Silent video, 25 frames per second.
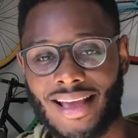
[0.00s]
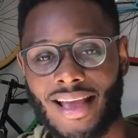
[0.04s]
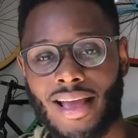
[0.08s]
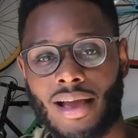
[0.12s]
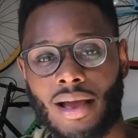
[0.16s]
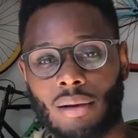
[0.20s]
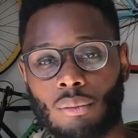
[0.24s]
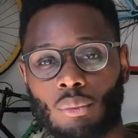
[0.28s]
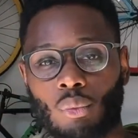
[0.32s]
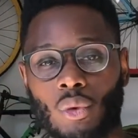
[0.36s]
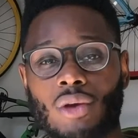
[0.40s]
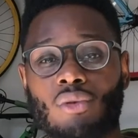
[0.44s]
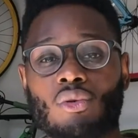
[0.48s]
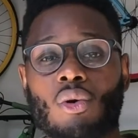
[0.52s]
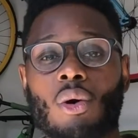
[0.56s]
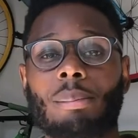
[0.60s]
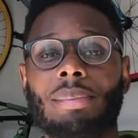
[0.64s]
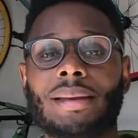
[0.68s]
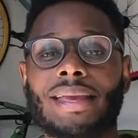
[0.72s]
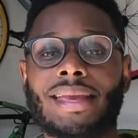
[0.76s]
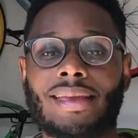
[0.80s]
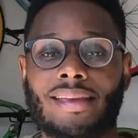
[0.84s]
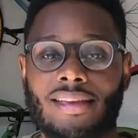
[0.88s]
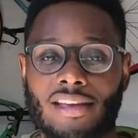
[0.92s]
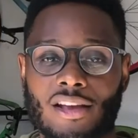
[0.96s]
And we will
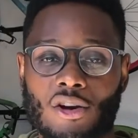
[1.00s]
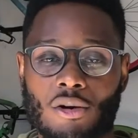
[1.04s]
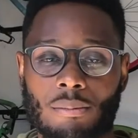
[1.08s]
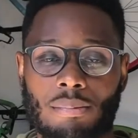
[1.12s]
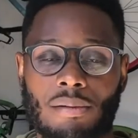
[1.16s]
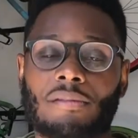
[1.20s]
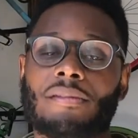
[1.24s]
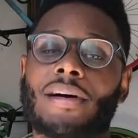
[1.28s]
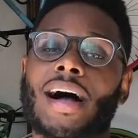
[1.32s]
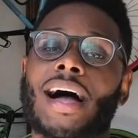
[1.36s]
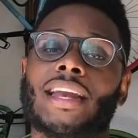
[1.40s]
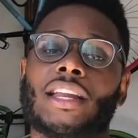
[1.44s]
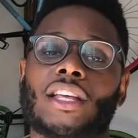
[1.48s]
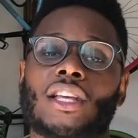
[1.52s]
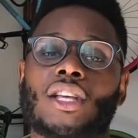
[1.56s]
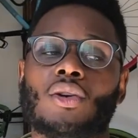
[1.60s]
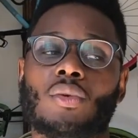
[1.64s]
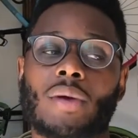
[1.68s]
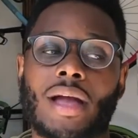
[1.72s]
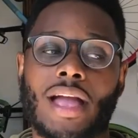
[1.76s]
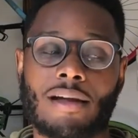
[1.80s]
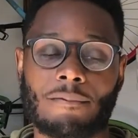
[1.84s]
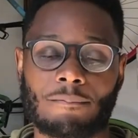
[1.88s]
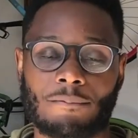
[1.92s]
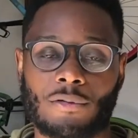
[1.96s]
be here providing you
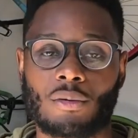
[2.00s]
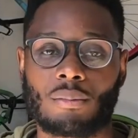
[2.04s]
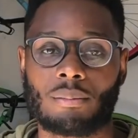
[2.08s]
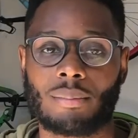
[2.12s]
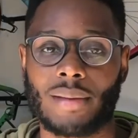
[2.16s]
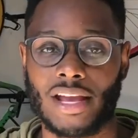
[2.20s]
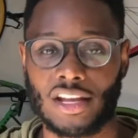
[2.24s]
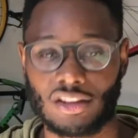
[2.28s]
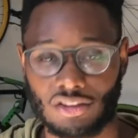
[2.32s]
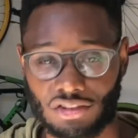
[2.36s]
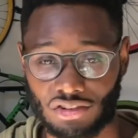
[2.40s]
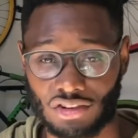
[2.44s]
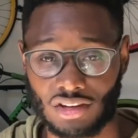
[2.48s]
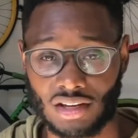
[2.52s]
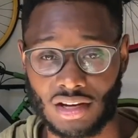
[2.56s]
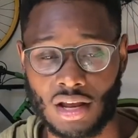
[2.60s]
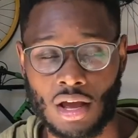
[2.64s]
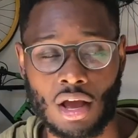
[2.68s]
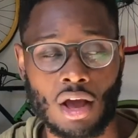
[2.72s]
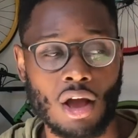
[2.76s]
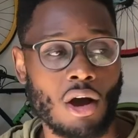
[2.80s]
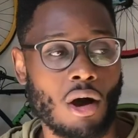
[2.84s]
information